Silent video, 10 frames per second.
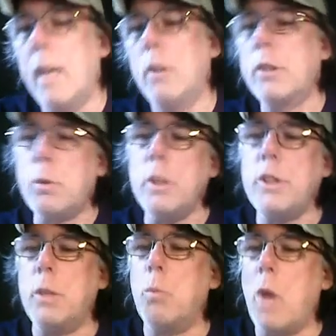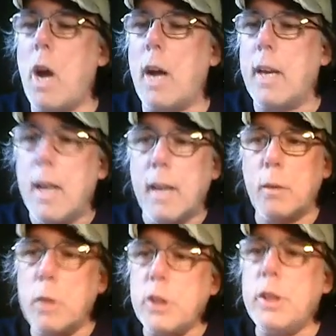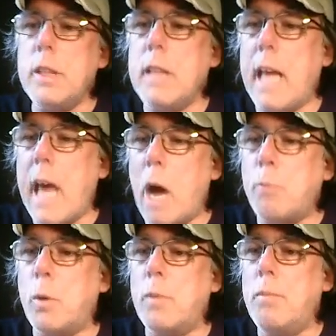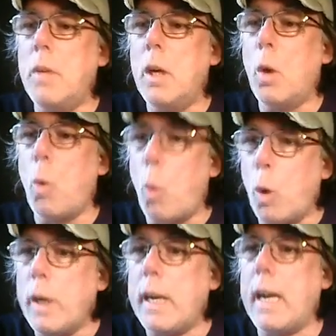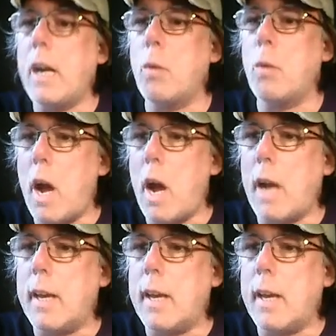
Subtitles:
There's Christian rock, Christian album-oriented rock,